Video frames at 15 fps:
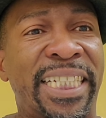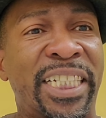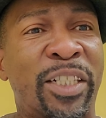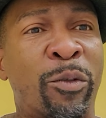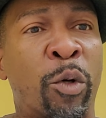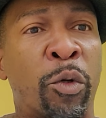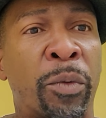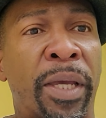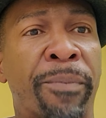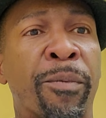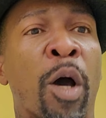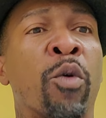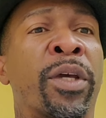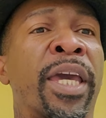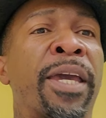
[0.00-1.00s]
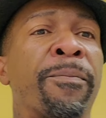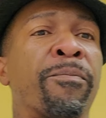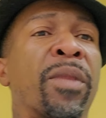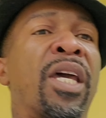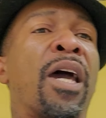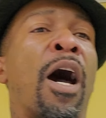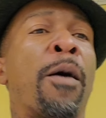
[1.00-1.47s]
Where we at? Okay.
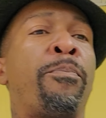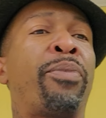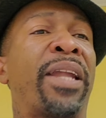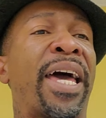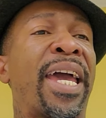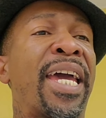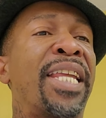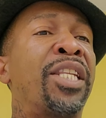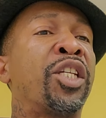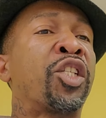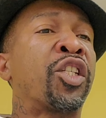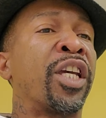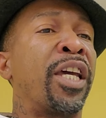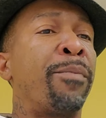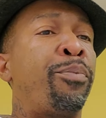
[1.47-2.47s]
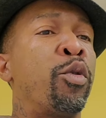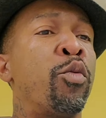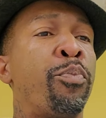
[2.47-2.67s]
Applying the shampoo